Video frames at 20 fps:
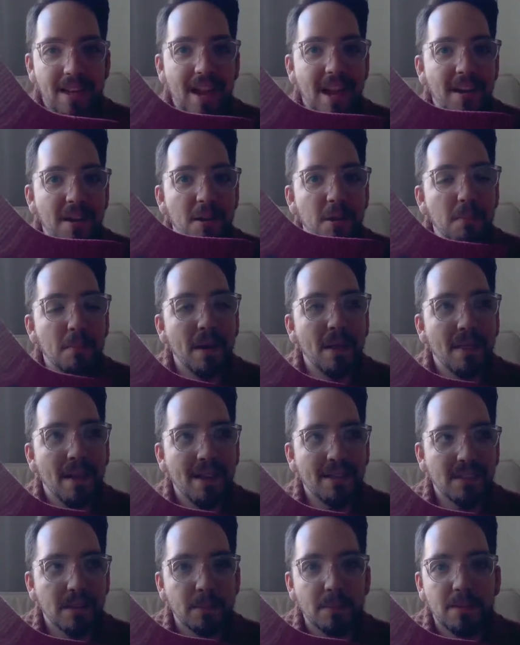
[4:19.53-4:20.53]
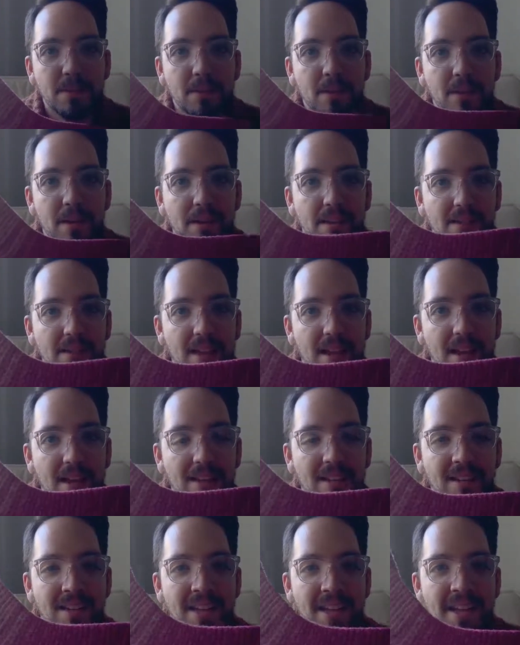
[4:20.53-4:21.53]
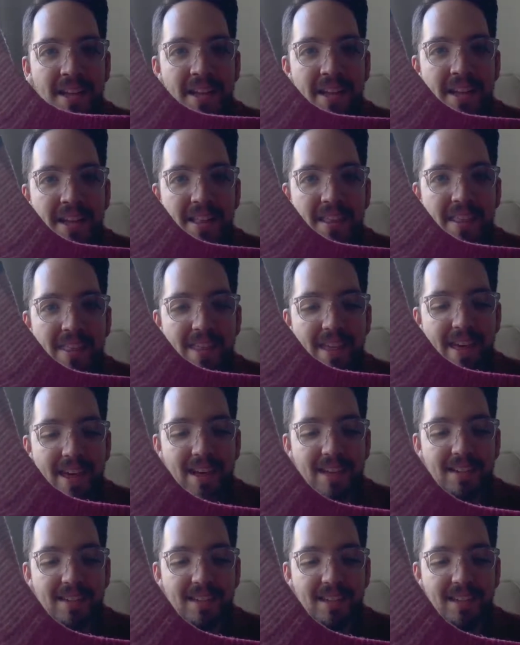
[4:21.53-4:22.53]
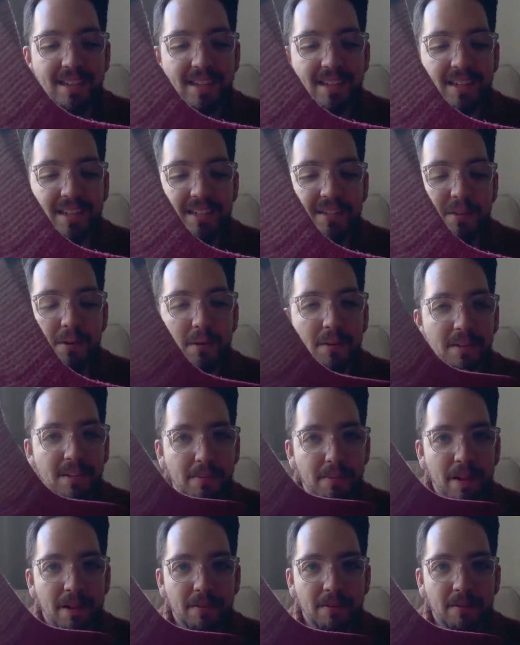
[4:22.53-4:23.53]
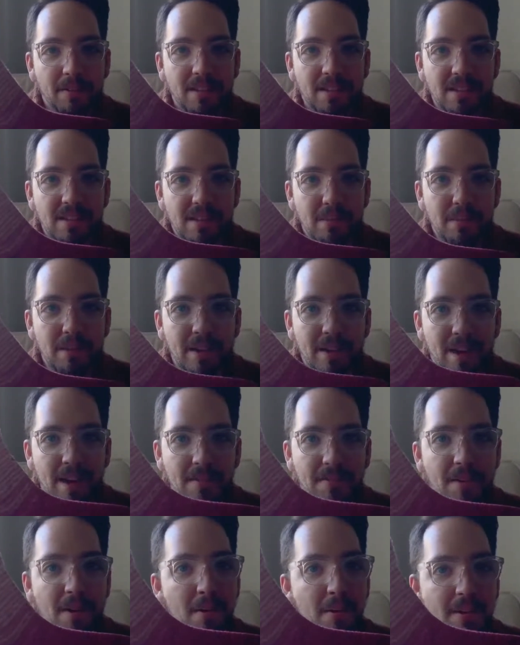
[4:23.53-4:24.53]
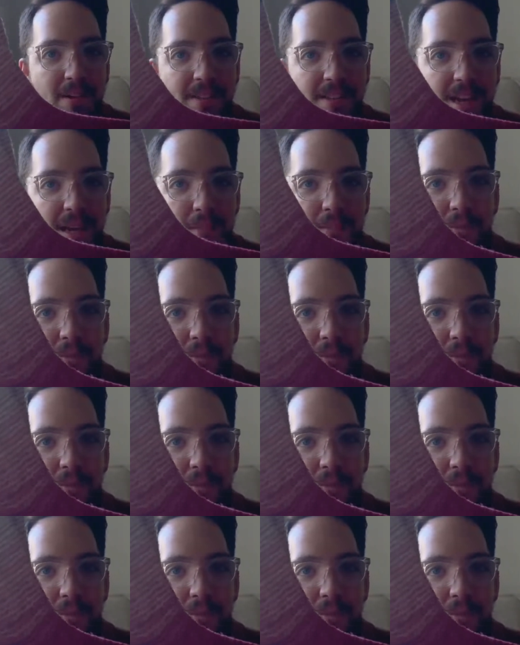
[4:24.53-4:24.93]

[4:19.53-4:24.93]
I know in my last episode I said that don't expect for these to be an FO anytime